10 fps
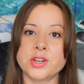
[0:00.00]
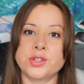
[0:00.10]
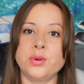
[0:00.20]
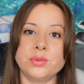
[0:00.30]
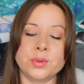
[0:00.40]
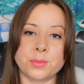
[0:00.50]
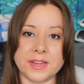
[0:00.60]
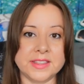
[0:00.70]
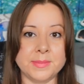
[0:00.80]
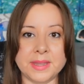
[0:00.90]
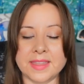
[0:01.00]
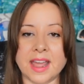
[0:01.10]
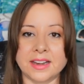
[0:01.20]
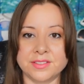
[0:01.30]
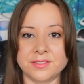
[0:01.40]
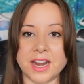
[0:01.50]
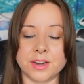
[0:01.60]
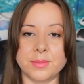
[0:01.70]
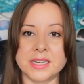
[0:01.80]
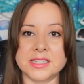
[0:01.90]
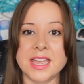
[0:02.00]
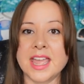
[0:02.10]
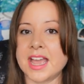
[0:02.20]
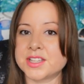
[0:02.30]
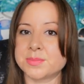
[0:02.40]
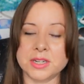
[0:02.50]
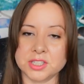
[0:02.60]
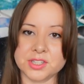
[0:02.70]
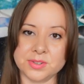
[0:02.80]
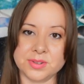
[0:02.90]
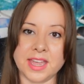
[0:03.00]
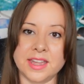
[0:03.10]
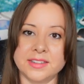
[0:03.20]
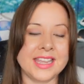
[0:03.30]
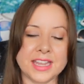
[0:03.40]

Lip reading: don't bring them in that environment as much as you can.